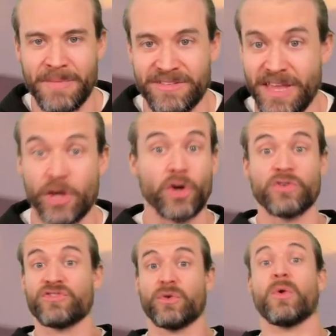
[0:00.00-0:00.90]
that, say,
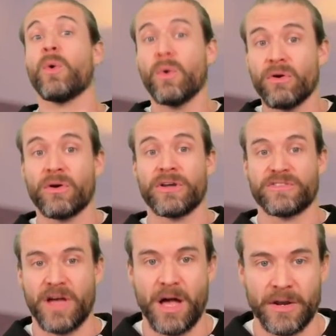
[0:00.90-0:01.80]
Urzul Horror
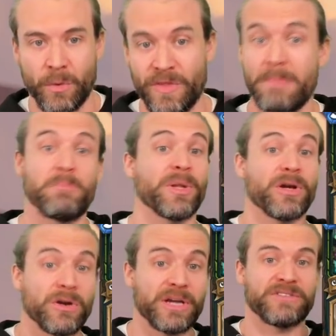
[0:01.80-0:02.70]
is gone or that
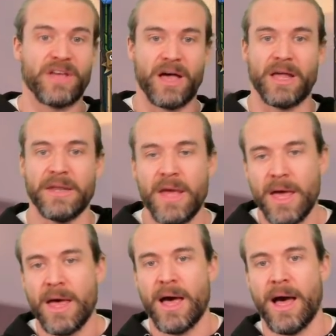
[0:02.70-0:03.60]
Blur is gone.
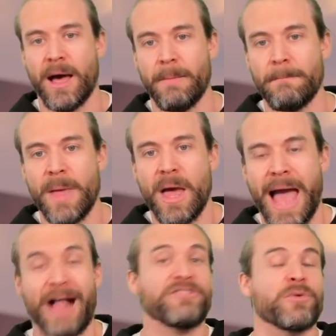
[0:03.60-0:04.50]

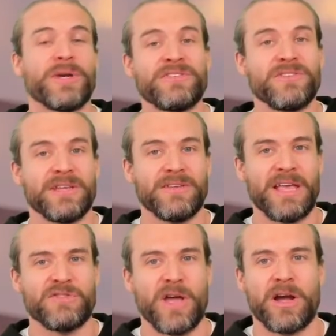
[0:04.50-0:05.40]
Altruist
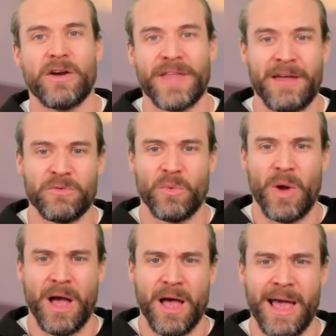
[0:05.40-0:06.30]
is a card that
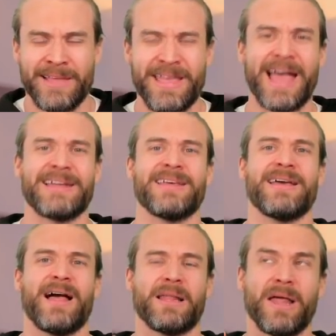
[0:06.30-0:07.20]
has had
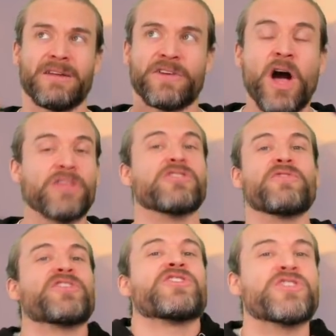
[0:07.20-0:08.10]
a lot of
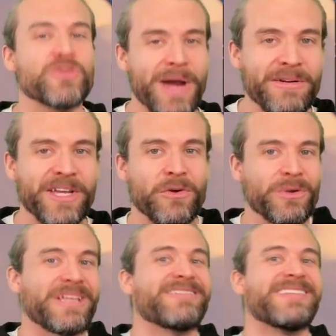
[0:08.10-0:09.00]
controversy surrounding it,
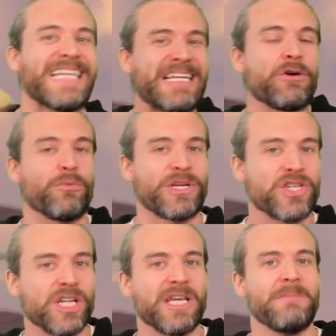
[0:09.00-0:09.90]
or at least did
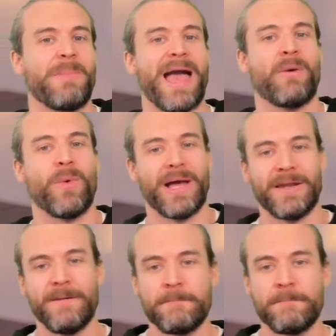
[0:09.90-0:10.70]
originally back when